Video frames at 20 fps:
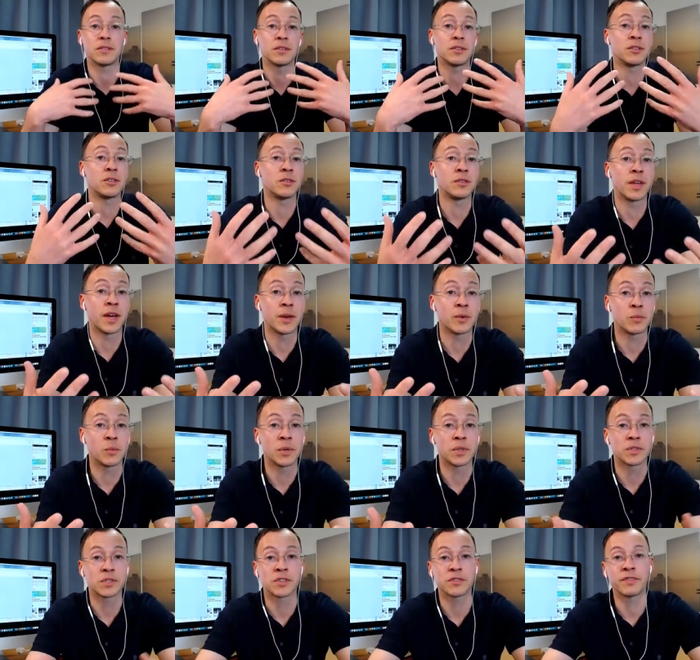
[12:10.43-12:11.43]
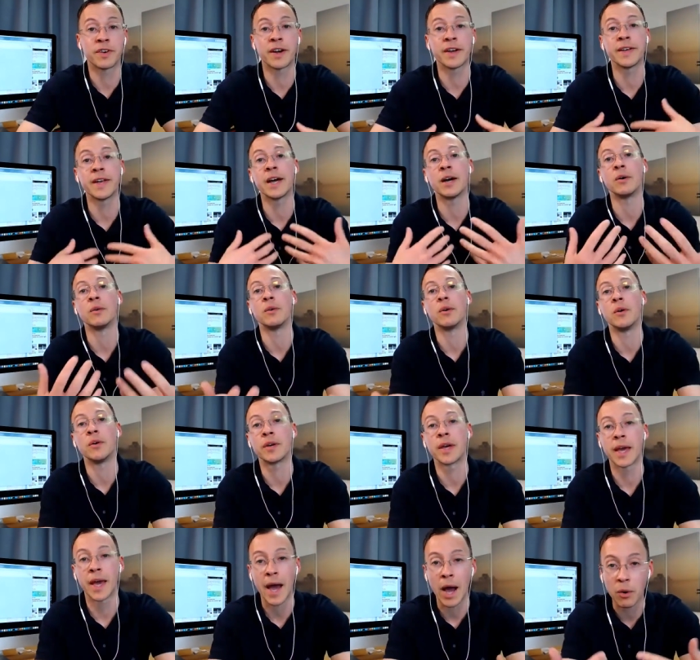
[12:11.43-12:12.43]
You then want to find out,
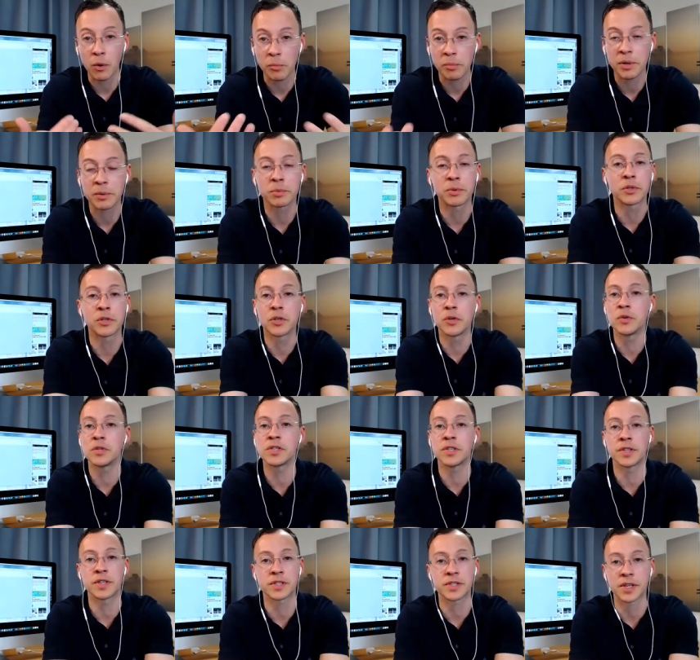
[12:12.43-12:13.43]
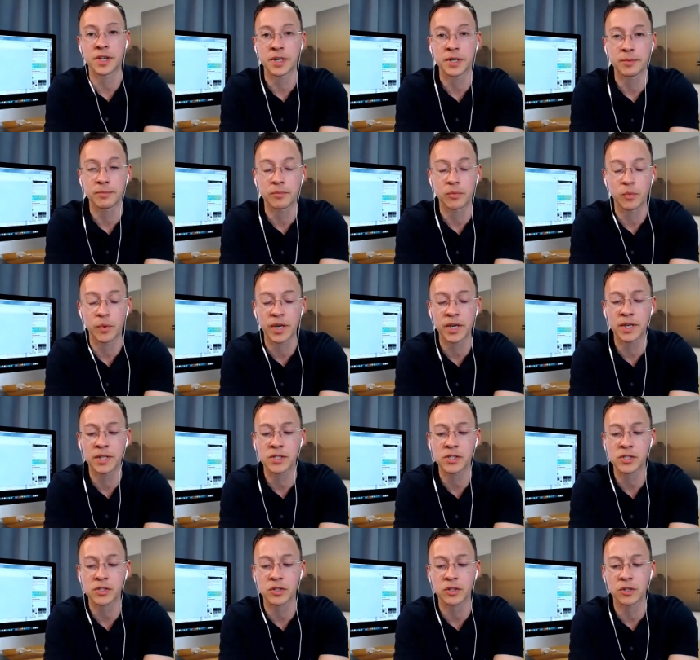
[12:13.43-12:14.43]
okay, how are people using the site? We
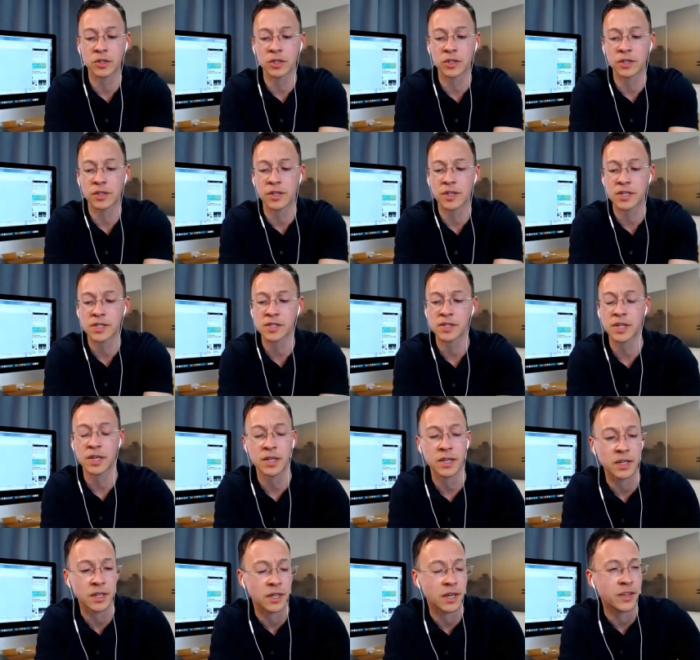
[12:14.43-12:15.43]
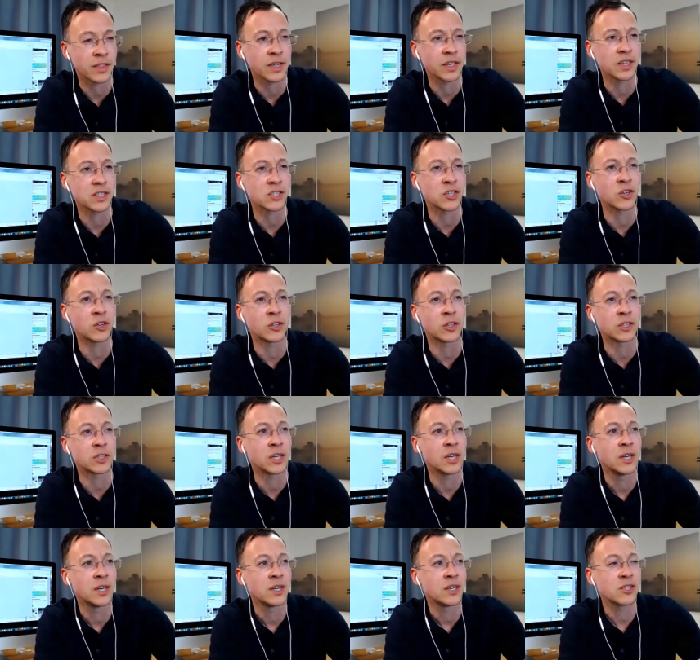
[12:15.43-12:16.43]
installed this thing, I think it's called
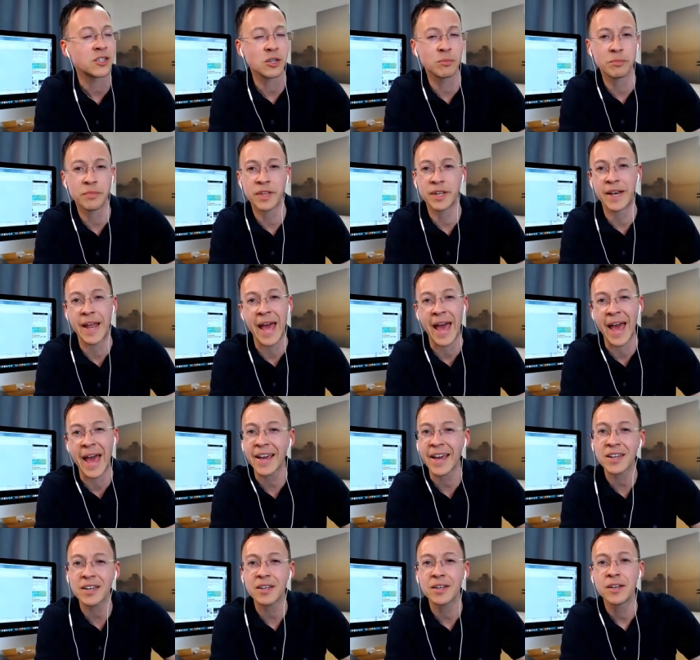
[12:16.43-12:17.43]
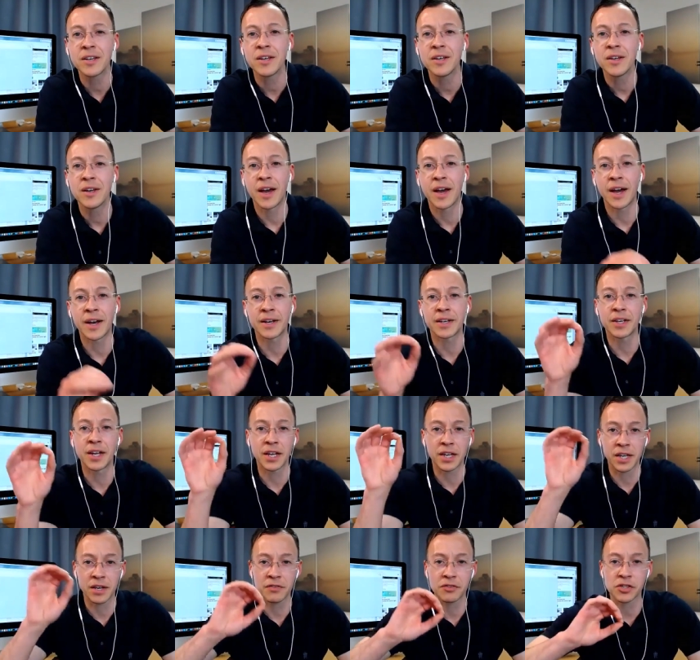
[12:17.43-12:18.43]
something egg, and
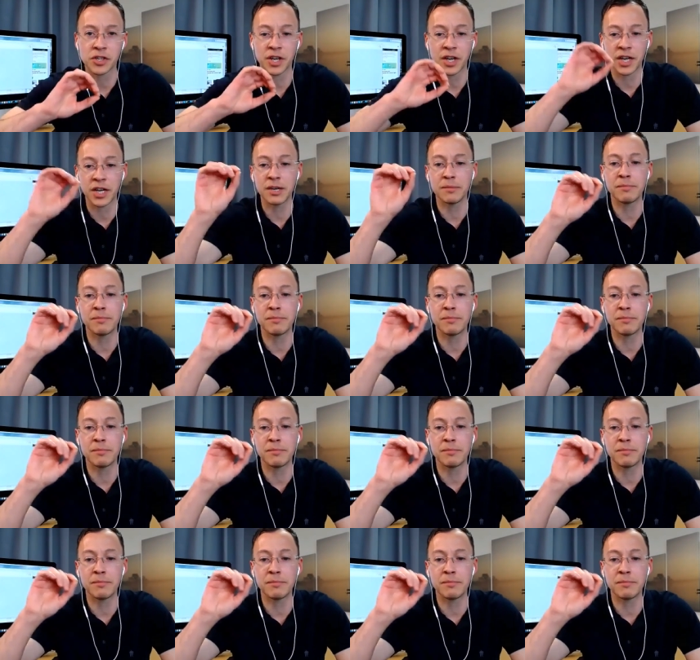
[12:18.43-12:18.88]
it gives you heat